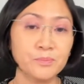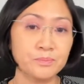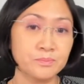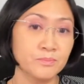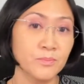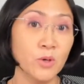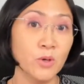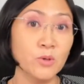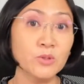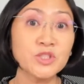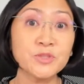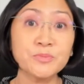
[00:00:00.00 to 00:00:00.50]

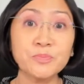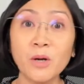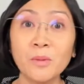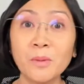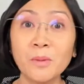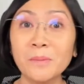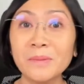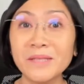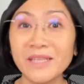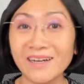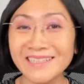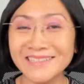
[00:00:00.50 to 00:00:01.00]
most
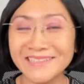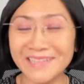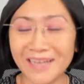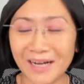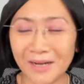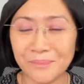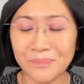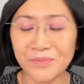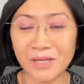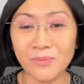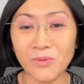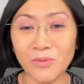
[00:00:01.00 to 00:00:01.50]
probably
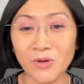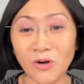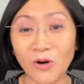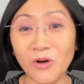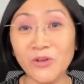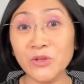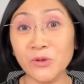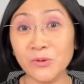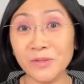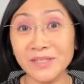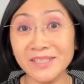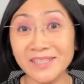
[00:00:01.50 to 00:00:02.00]
adopt a more
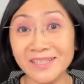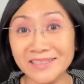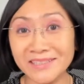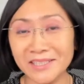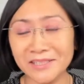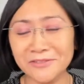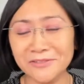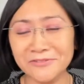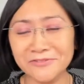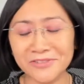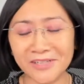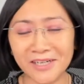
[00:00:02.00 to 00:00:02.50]

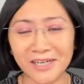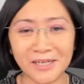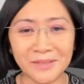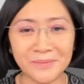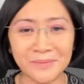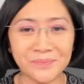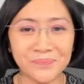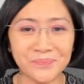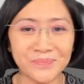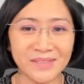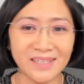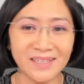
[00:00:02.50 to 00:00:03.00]
authoritative
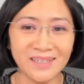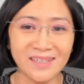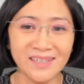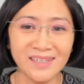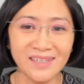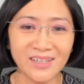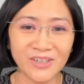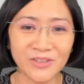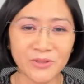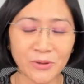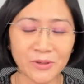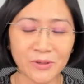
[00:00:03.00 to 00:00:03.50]
um,
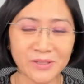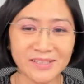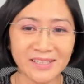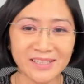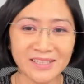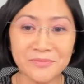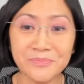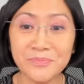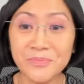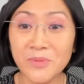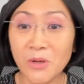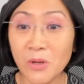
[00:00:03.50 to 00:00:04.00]

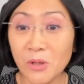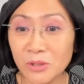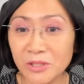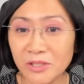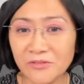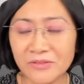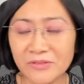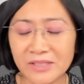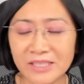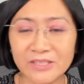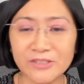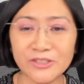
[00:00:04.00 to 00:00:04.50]
authoritative mode
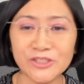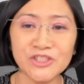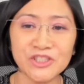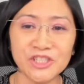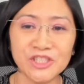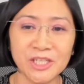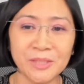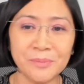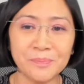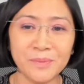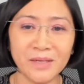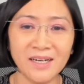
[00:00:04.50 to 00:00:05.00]
of
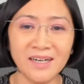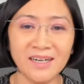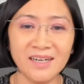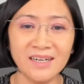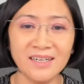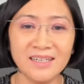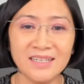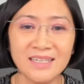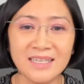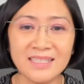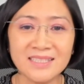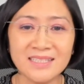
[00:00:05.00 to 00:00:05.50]
leadership uh,
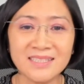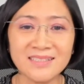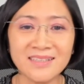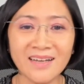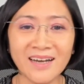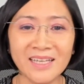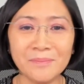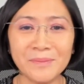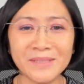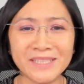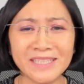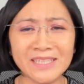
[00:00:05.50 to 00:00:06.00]

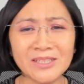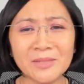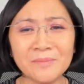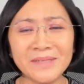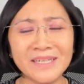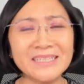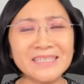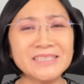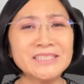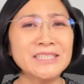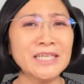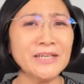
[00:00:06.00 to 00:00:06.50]
style but it'll be
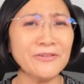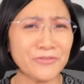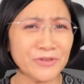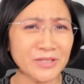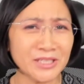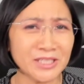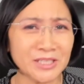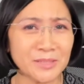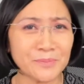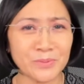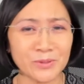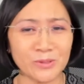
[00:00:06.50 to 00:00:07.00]
a
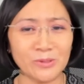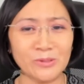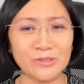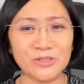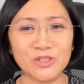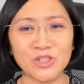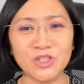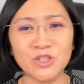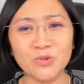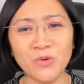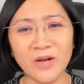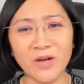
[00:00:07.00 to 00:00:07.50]
different
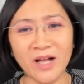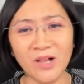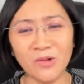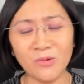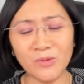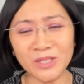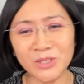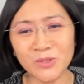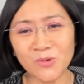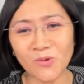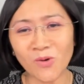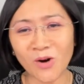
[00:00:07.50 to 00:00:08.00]
approach as well
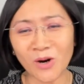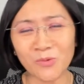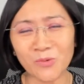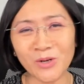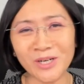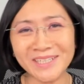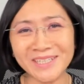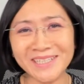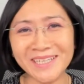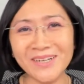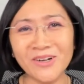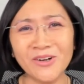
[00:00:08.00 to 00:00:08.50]
when you are
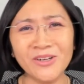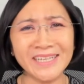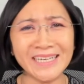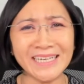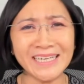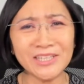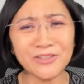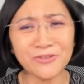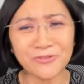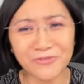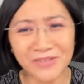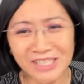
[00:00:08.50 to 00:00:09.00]
working on
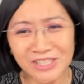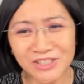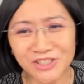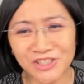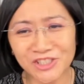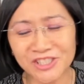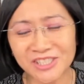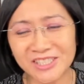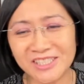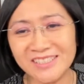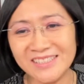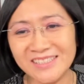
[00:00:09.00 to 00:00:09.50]

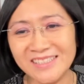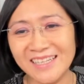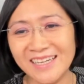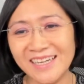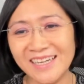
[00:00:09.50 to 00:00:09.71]
innovation